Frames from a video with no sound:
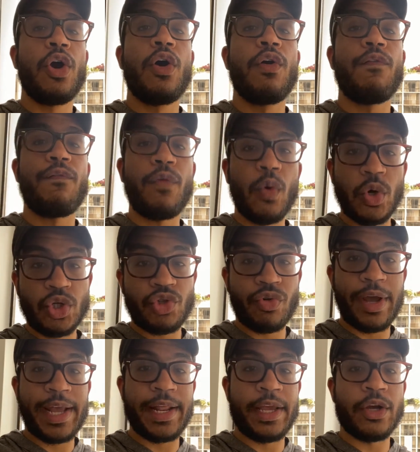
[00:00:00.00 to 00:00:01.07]
for
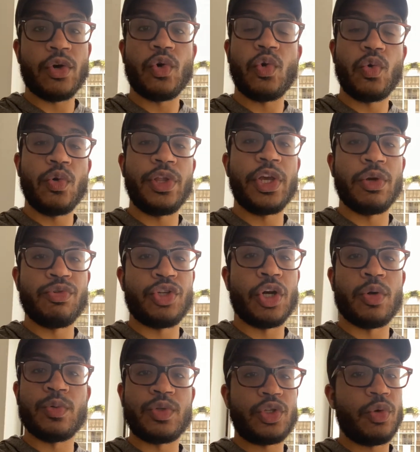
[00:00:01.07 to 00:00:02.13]
trading Julio
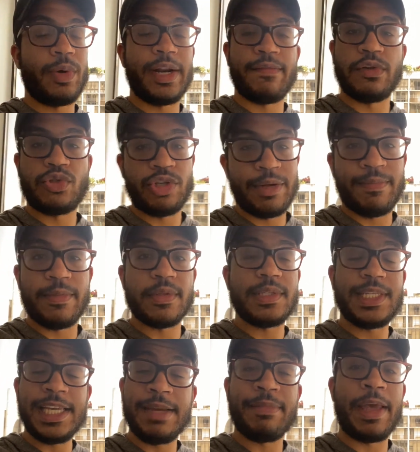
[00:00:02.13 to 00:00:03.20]
Jones to whatever team
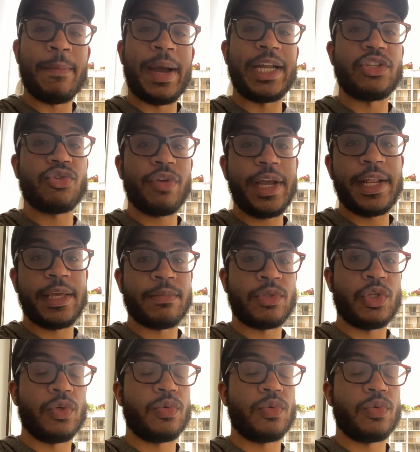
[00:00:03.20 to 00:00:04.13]
they might trade him to.